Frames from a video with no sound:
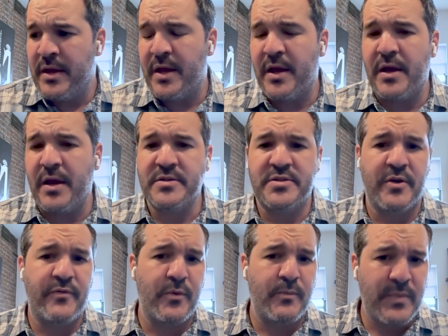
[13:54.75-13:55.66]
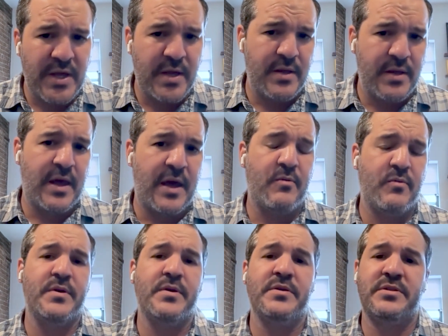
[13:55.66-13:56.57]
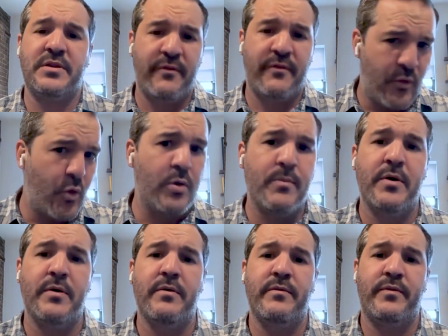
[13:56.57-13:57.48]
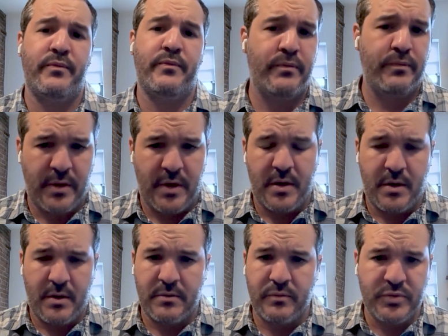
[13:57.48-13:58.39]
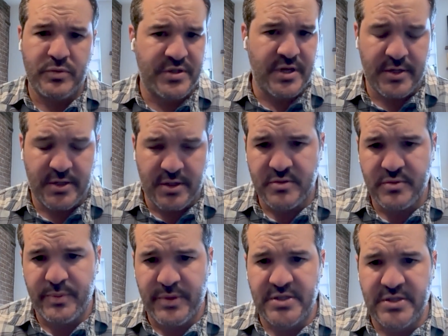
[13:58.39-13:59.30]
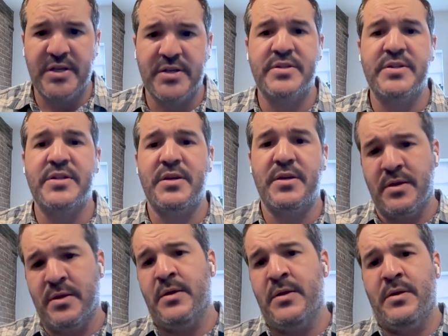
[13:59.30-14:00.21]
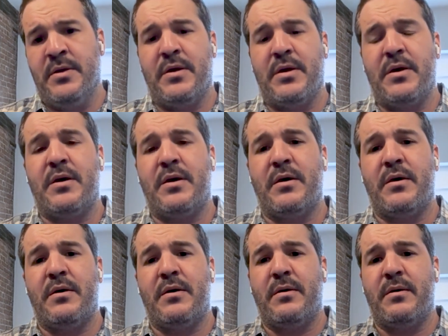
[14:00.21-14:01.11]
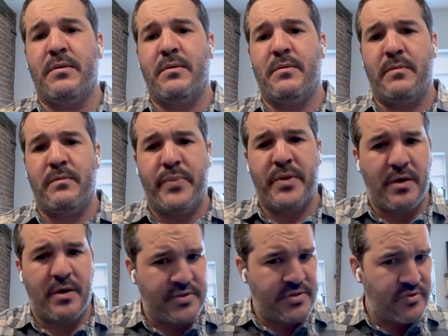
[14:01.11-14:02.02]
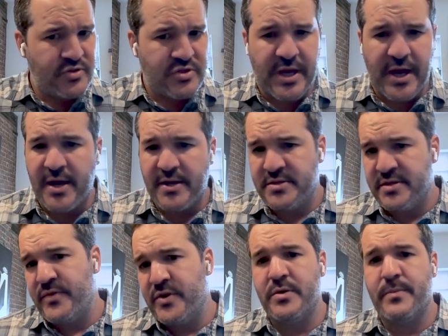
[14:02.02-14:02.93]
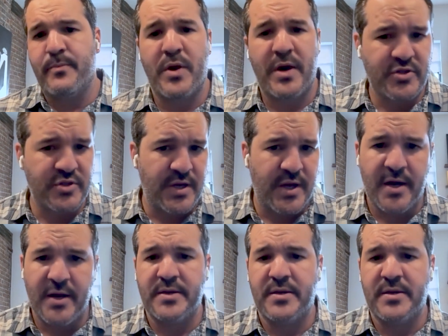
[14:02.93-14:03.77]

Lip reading: And so for me, that was in the form of was diagnosed with PTSD, but also just had severe depression, had